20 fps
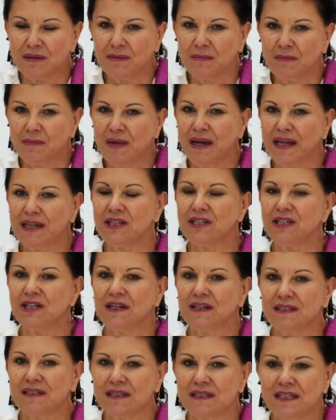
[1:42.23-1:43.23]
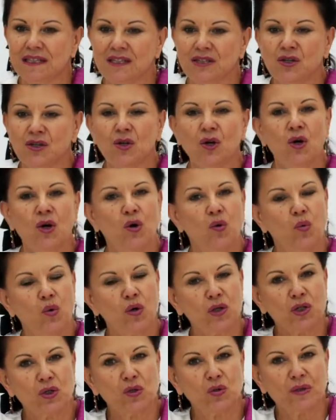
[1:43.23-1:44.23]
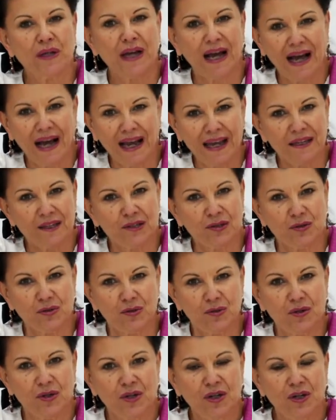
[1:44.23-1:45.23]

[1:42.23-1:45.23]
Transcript: my chances. What could I do